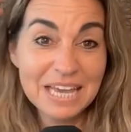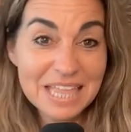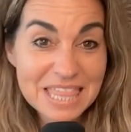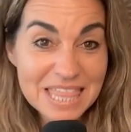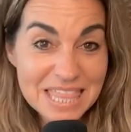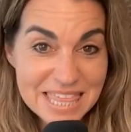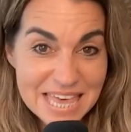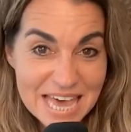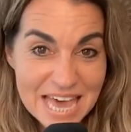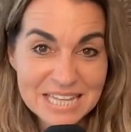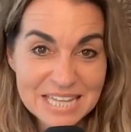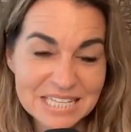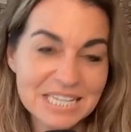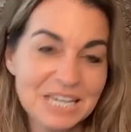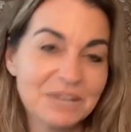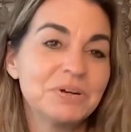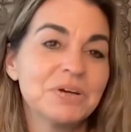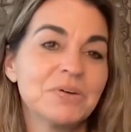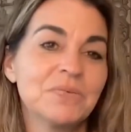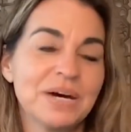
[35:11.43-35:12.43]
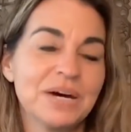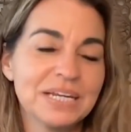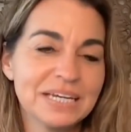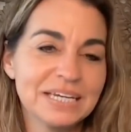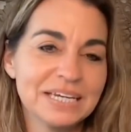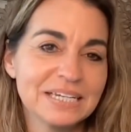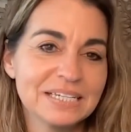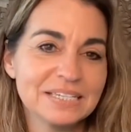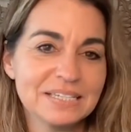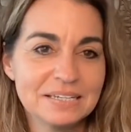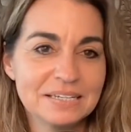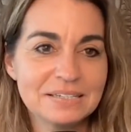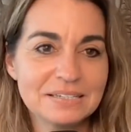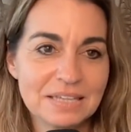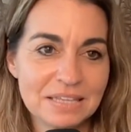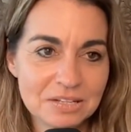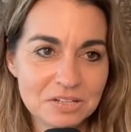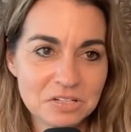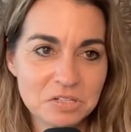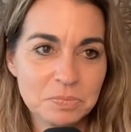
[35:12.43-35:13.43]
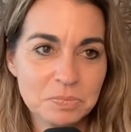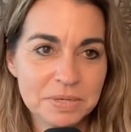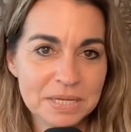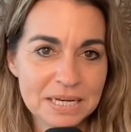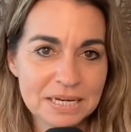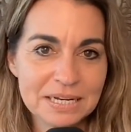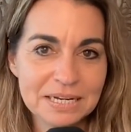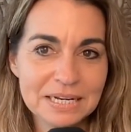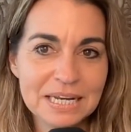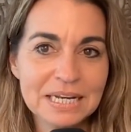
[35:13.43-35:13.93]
That's how we want to exist on this planet,